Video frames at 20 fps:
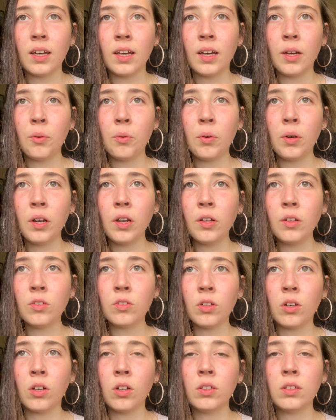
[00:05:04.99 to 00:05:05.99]
I really
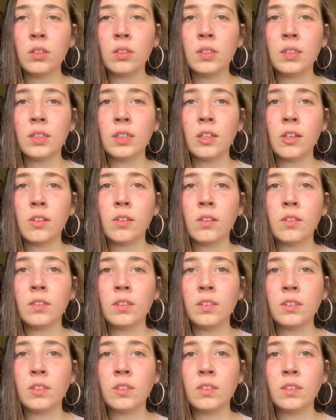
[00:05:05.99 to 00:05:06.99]
thought that
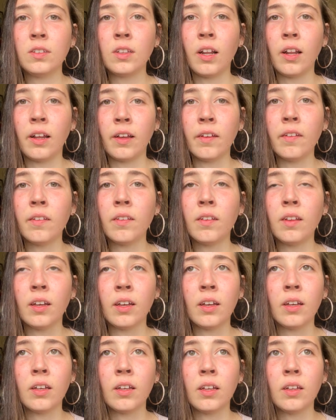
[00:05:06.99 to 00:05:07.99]
this is the last
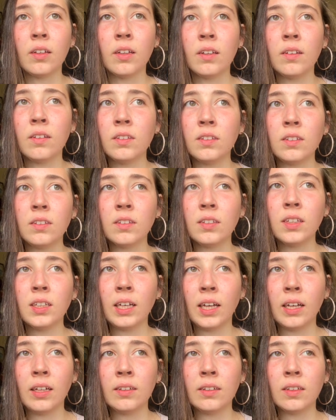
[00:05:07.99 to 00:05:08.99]
day that this is the
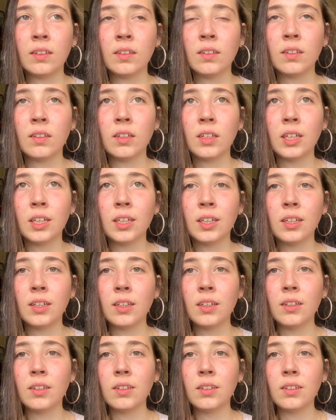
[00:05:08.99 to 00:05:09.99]
end that
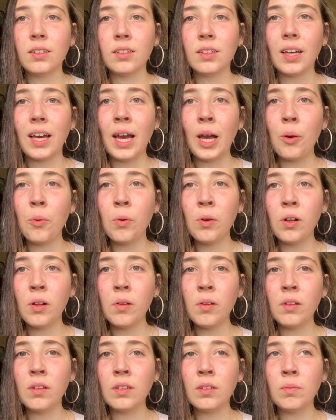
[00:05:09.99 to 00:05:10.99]
I will
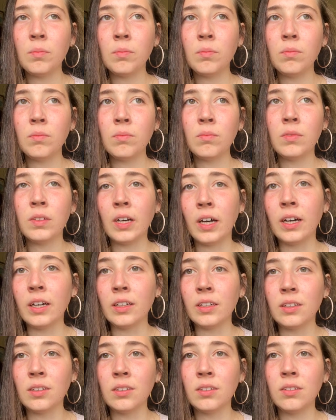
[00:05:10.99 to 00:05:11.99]

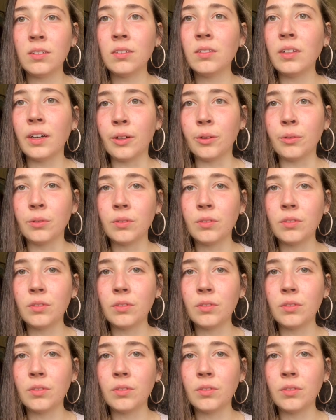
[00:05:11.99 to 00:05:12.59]
die now